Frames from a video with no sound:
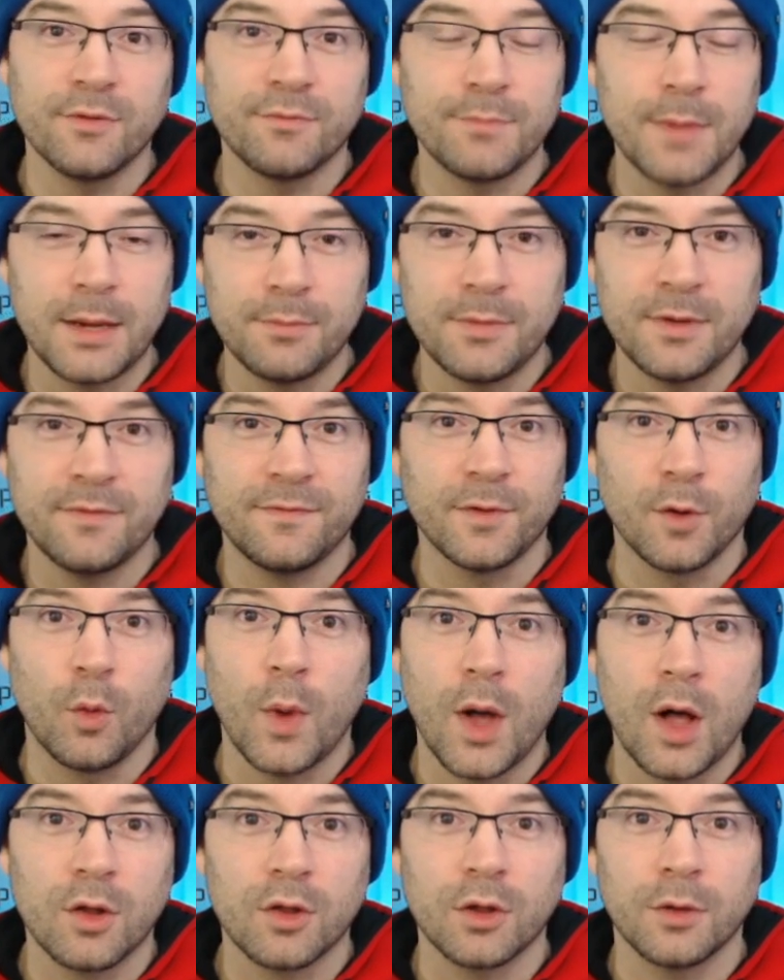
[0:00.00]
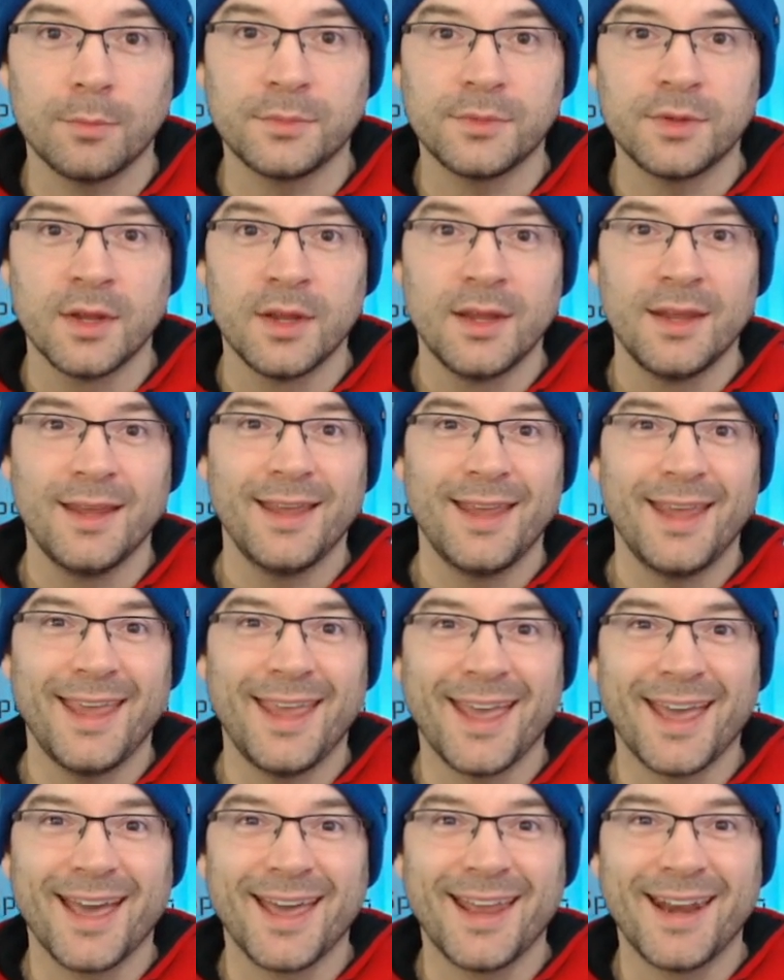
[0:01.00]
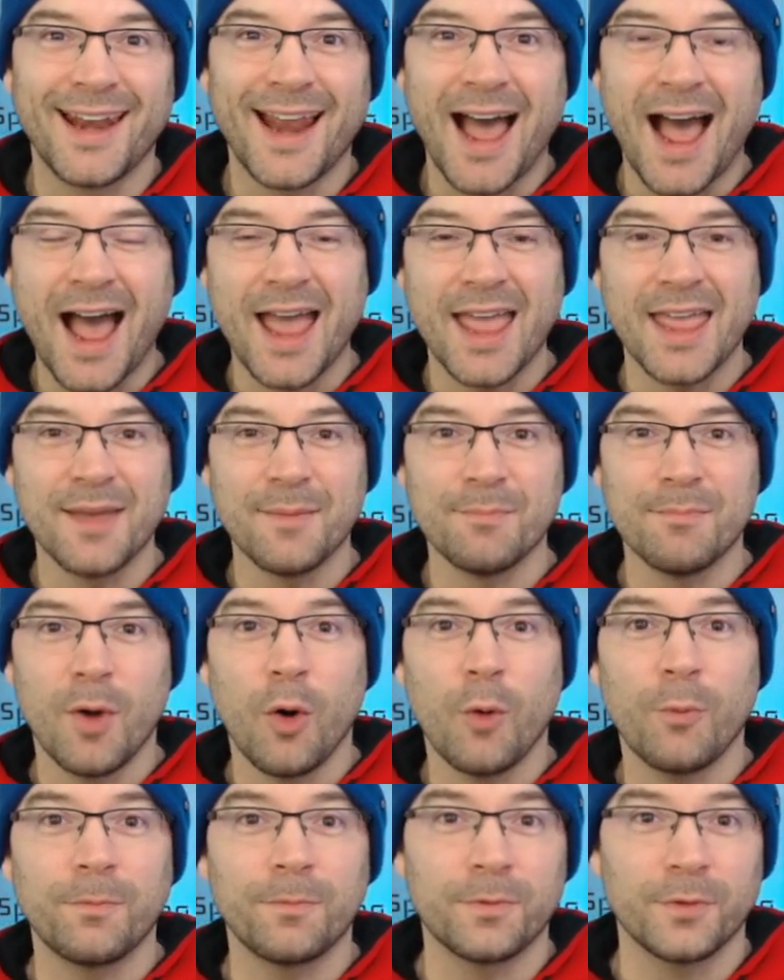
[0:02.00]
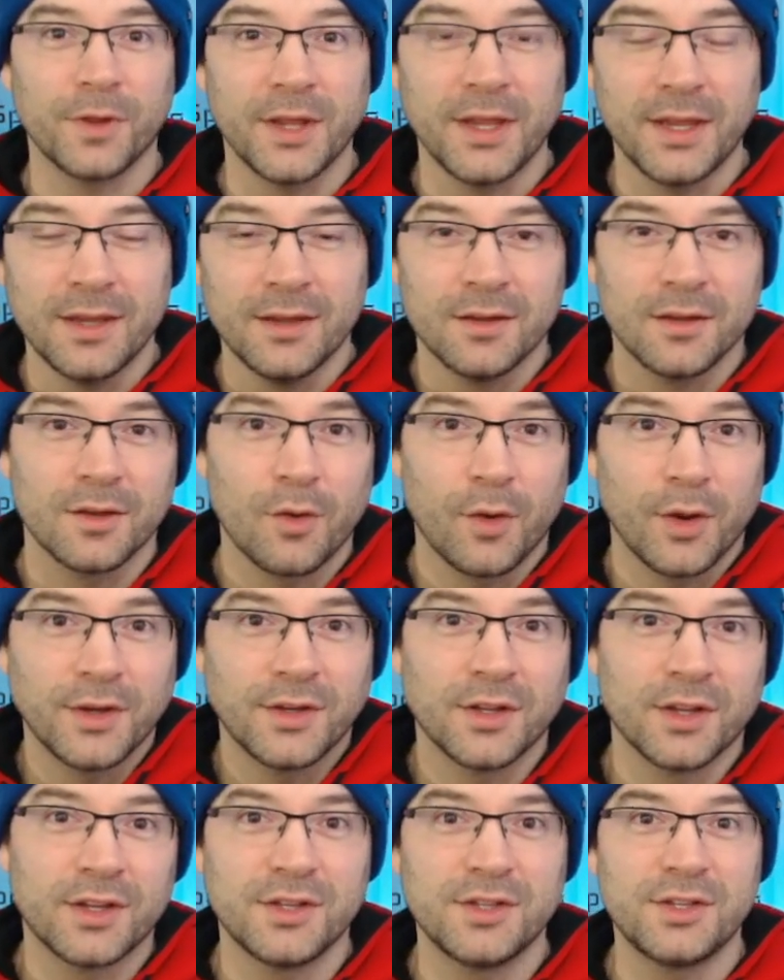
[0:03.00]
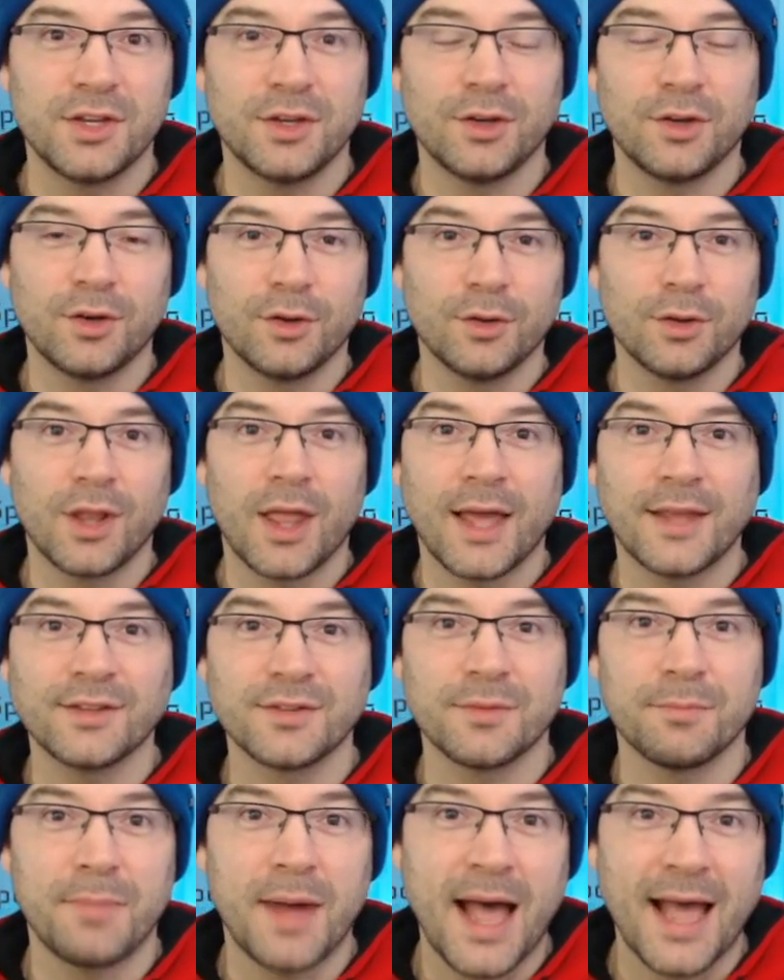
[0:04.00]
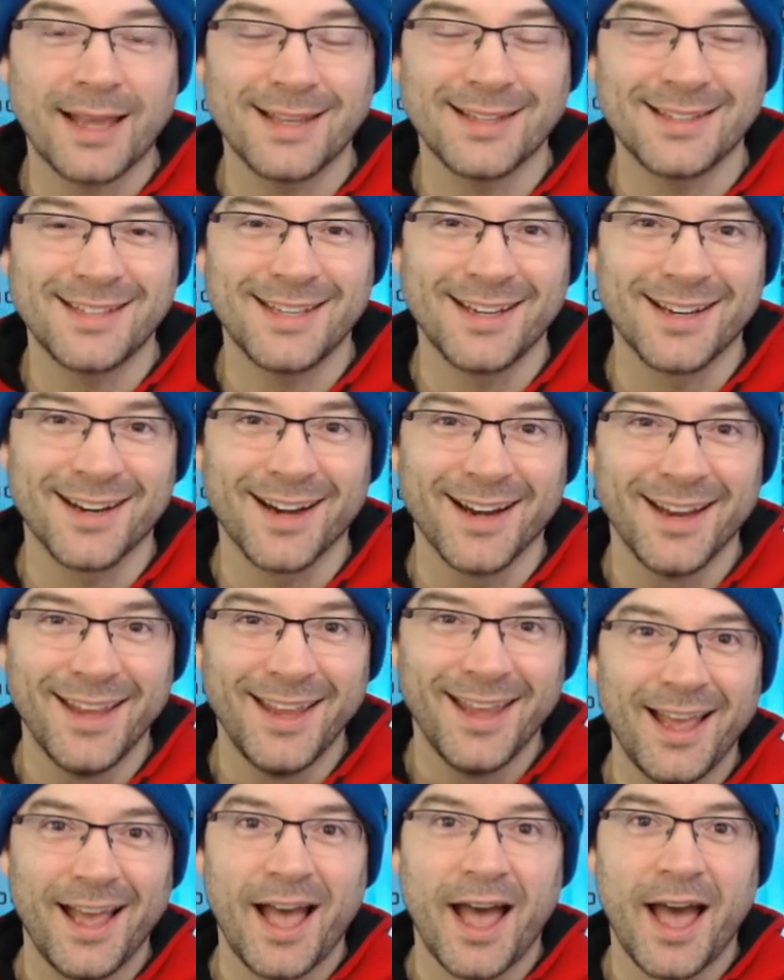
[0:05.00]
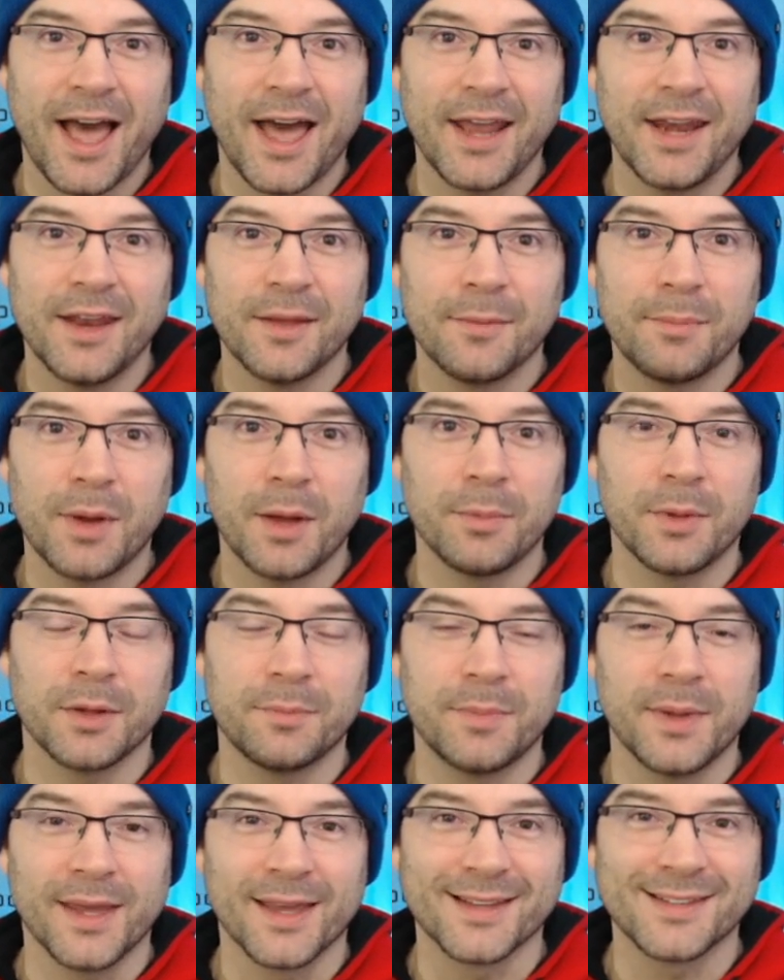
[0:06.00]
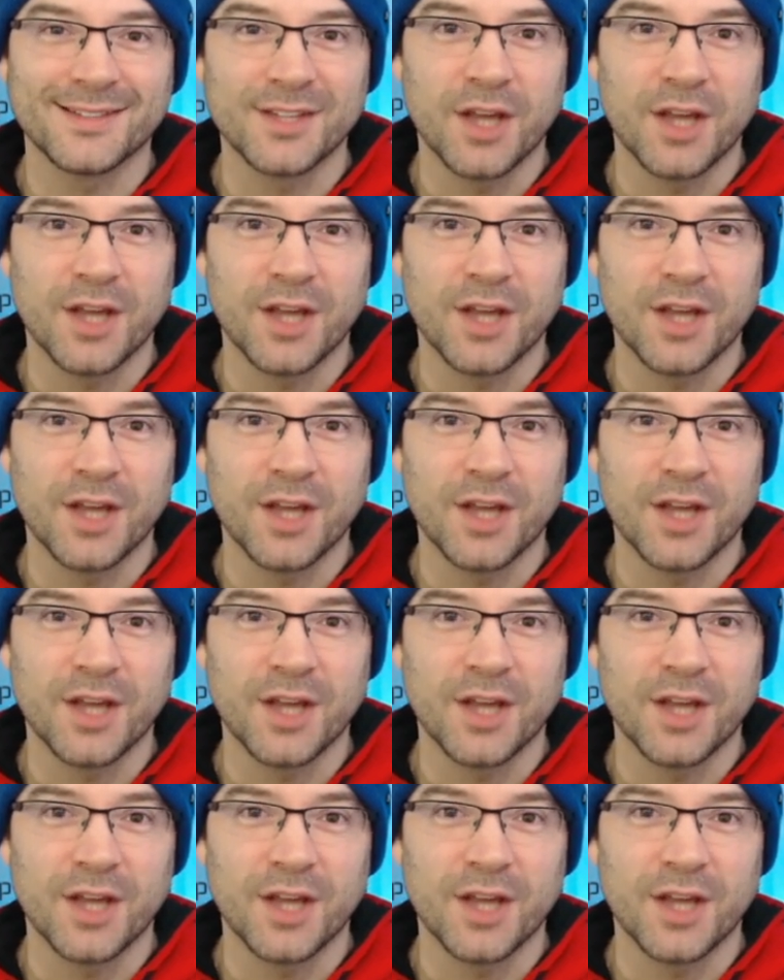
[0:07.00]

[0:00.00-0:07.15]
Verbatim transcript: You've made me feel welcomed, and I am hopefully going to continue to line some pockets here on public picks.